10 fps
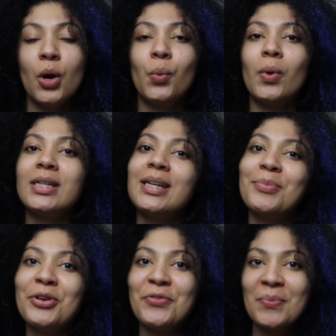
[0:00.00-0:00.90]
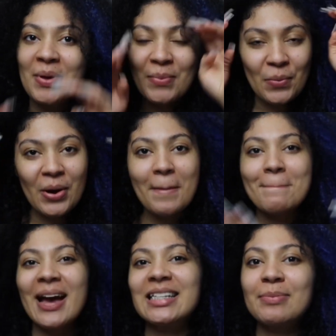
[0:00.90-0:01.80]
what's up beautiful people welcome
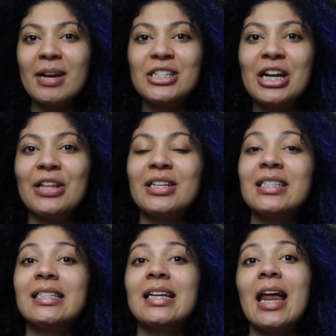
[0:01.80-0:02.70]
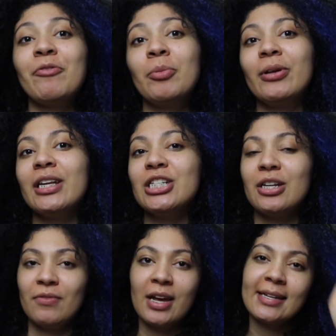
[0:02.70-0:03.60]
back to my channel this is Ineffable Elysian
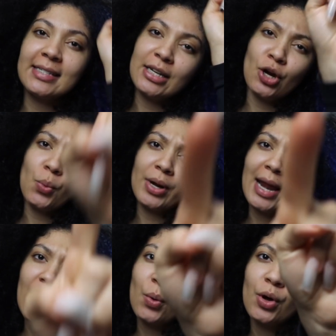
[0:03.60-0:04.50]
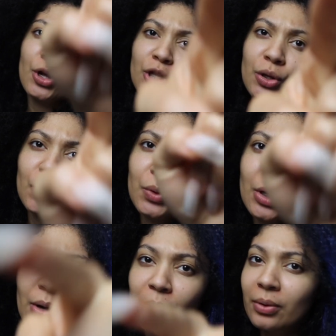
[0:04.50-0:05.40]
if you guys didn't know but now you
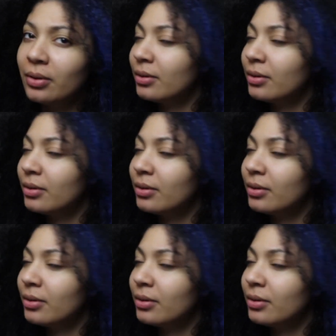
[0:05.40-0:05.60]
know